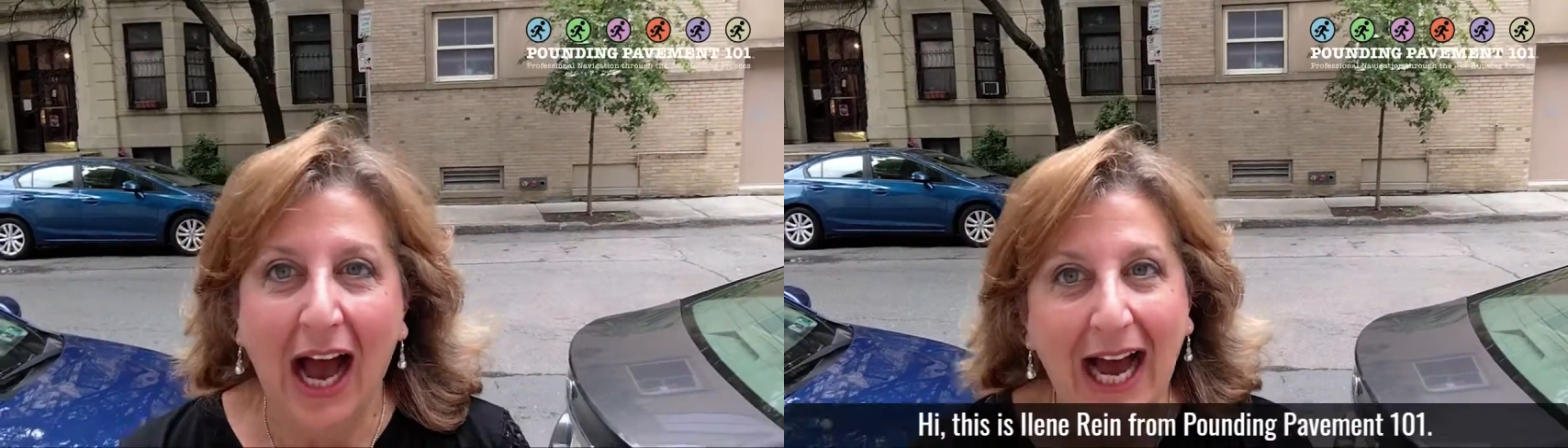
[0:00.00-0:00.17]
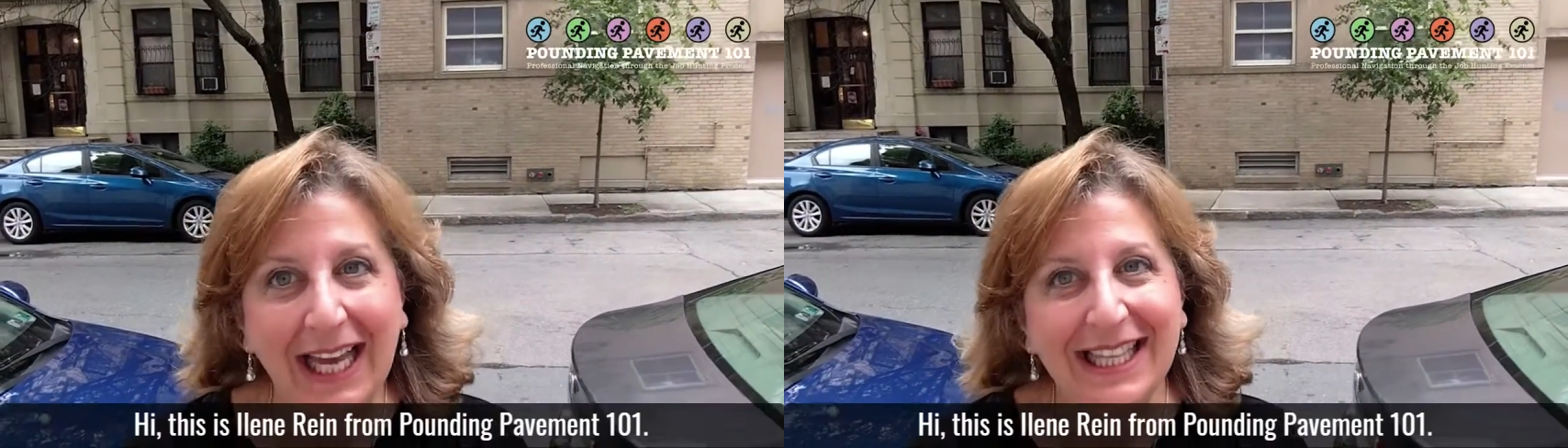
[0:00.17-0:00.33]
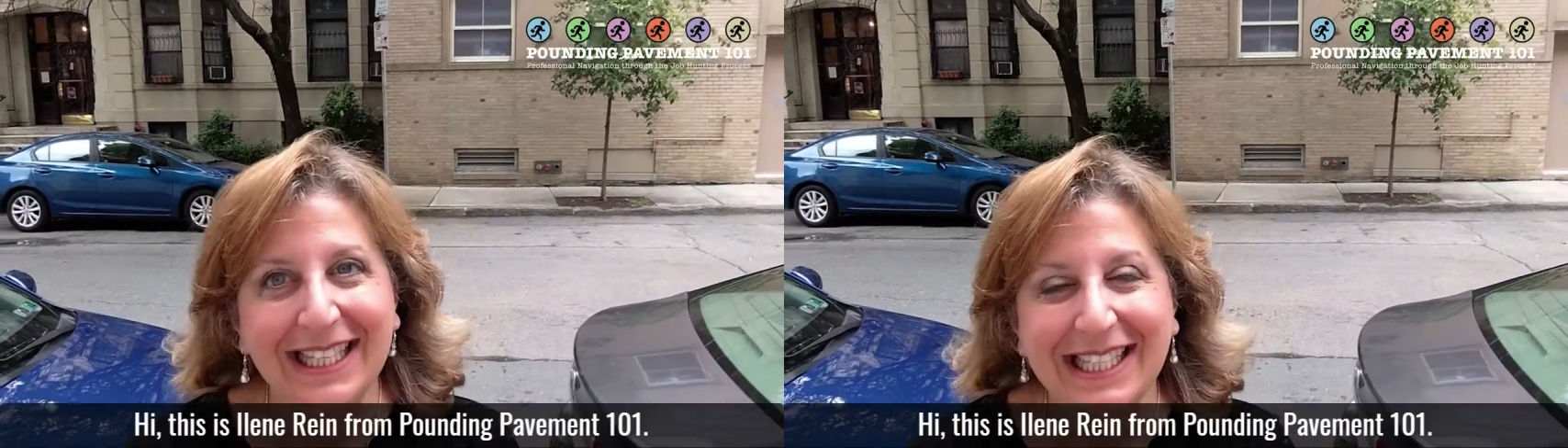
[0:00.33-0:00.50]

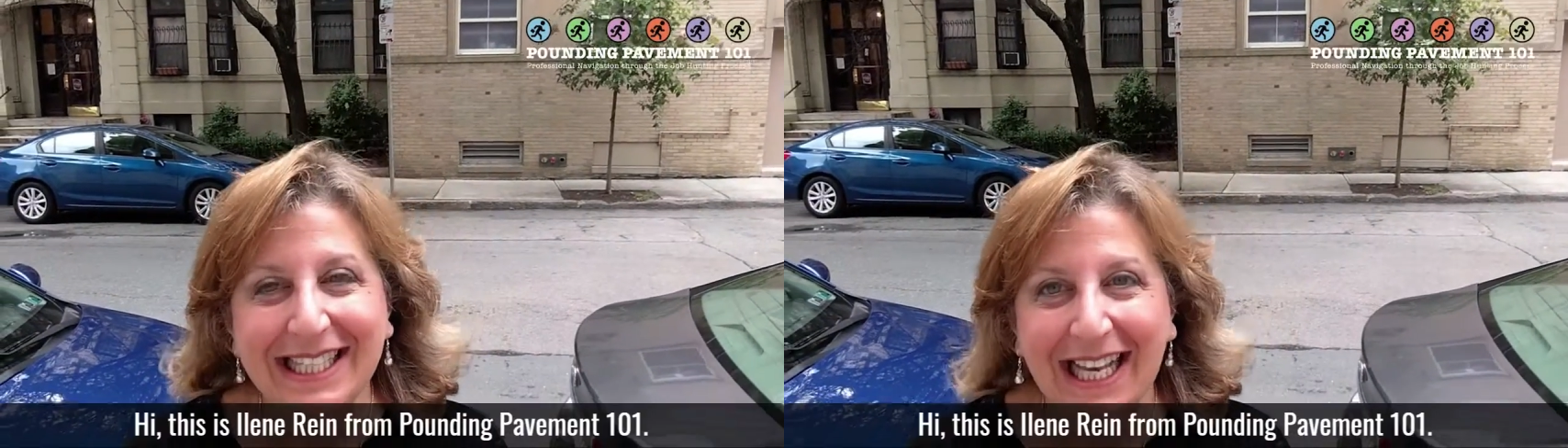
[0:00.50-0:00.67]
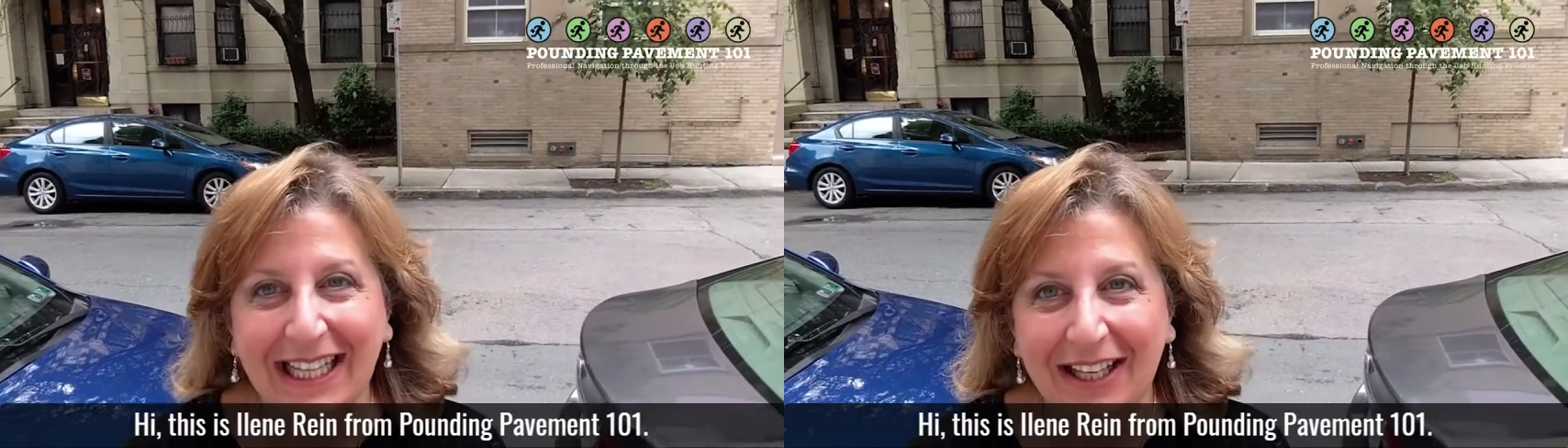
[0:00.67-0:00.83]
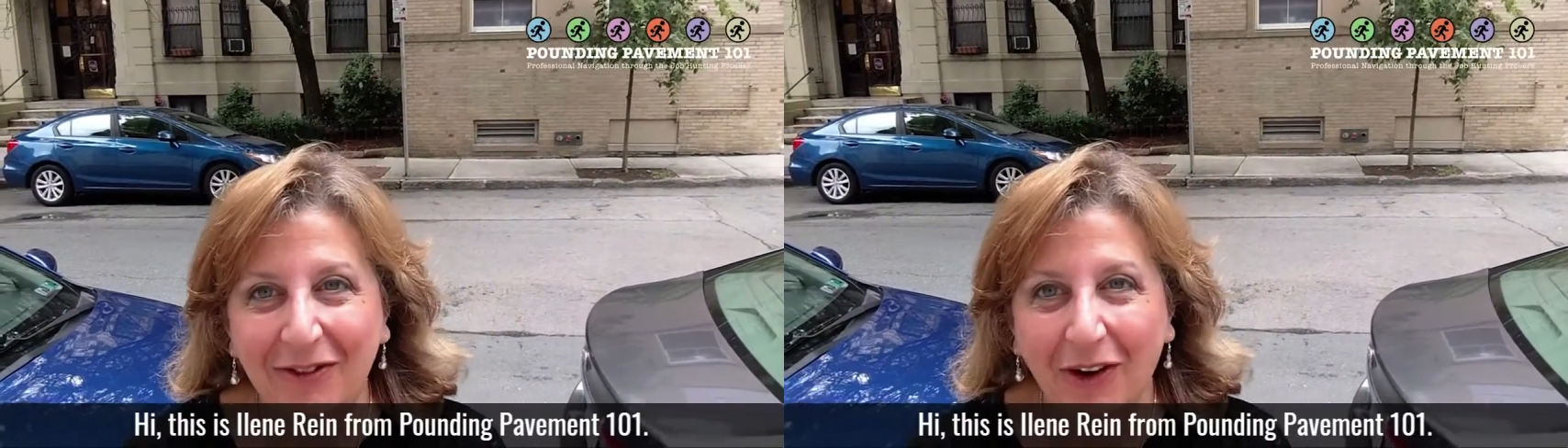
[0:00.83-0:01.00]
Hi, this is
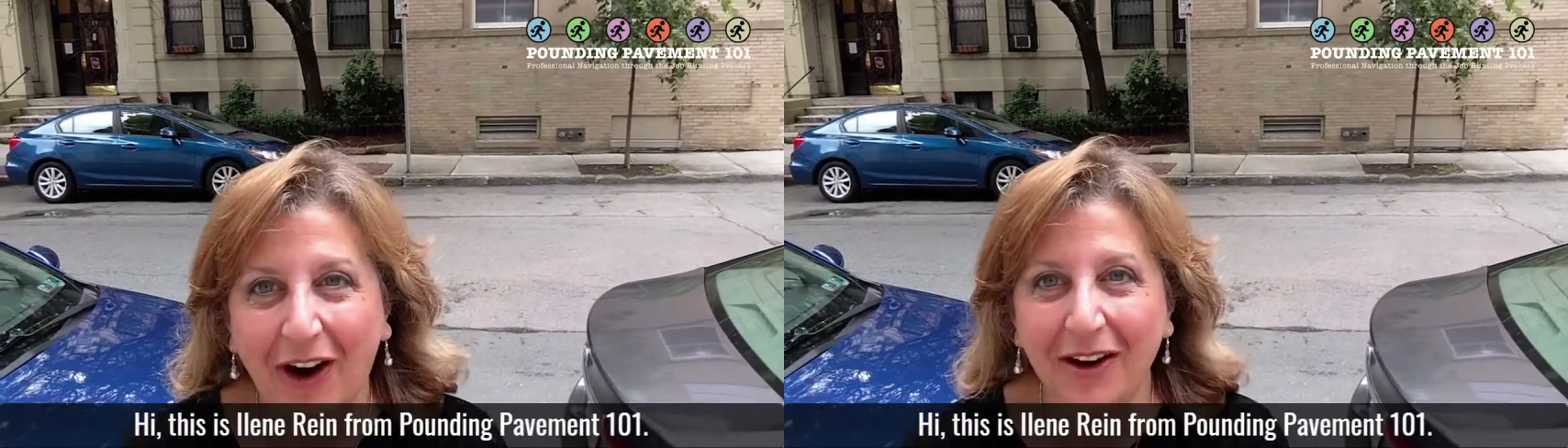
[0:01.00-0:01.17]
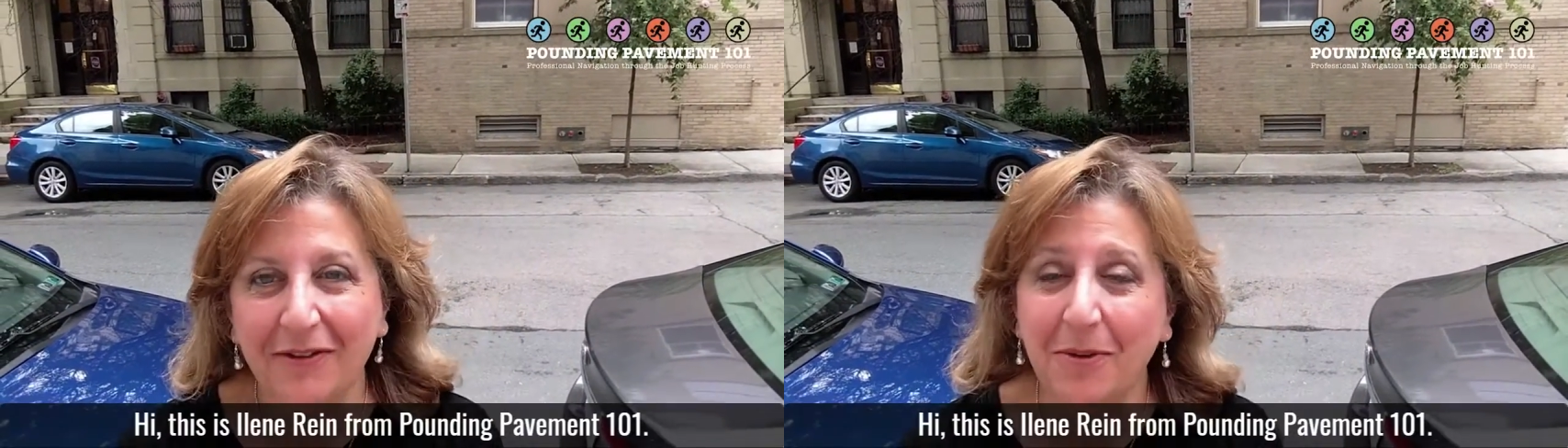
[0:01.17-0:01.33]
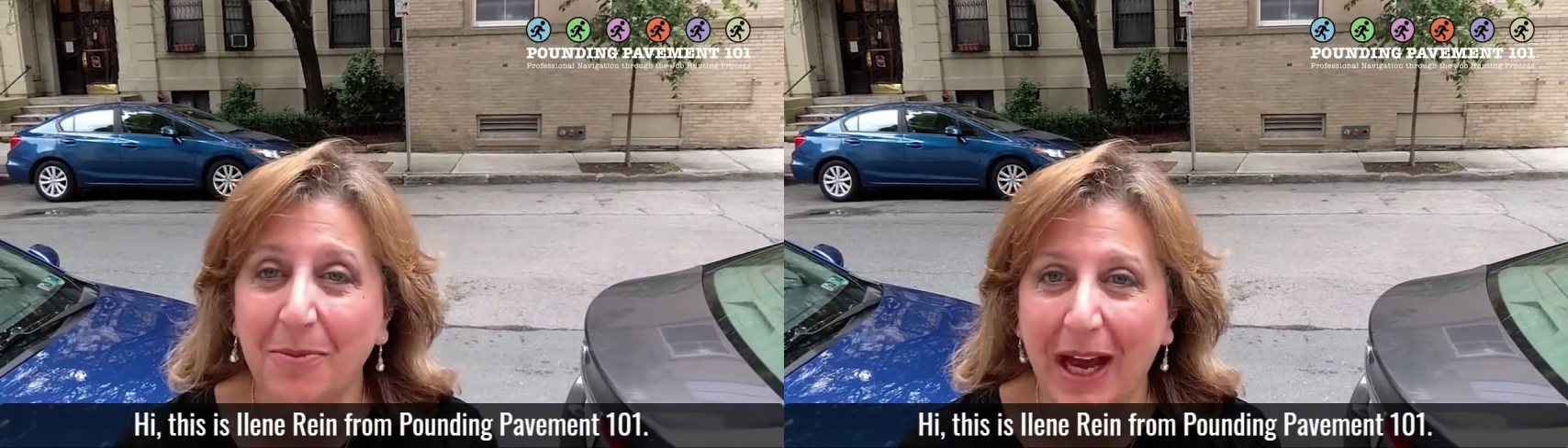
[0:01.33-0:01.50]
Ilene Rein from